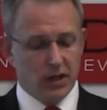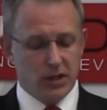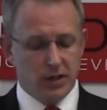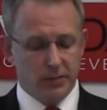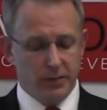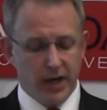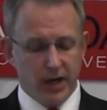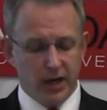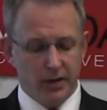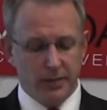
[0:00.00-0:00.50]

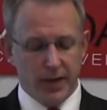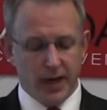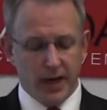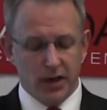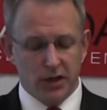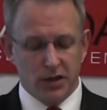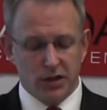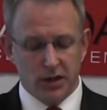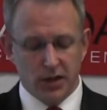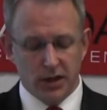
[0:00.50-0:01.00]
to better
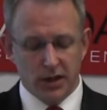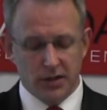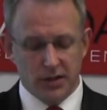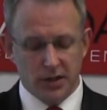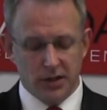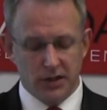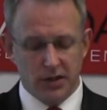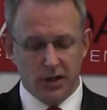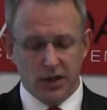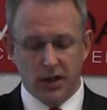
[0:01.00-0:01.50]
manage
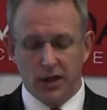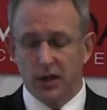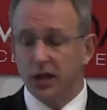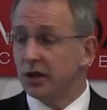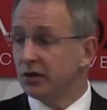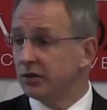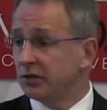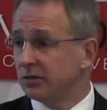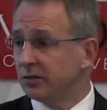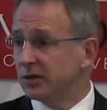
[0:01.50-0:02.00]
existing
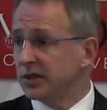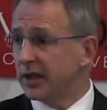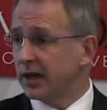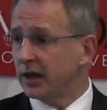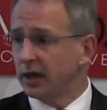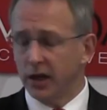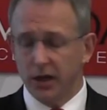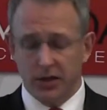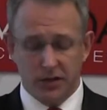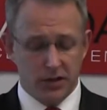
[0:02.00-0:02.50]
interim
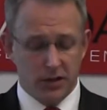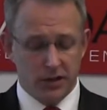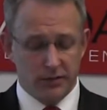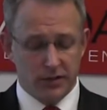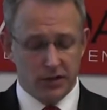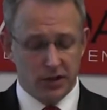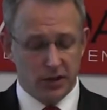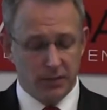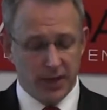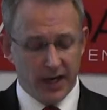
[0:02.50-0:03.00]
satellite
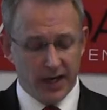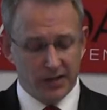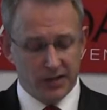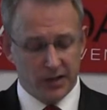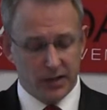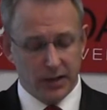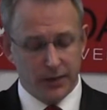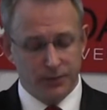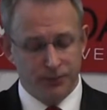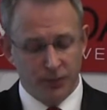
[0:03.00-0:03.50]
service
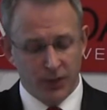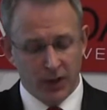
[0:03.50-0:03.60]
capacity.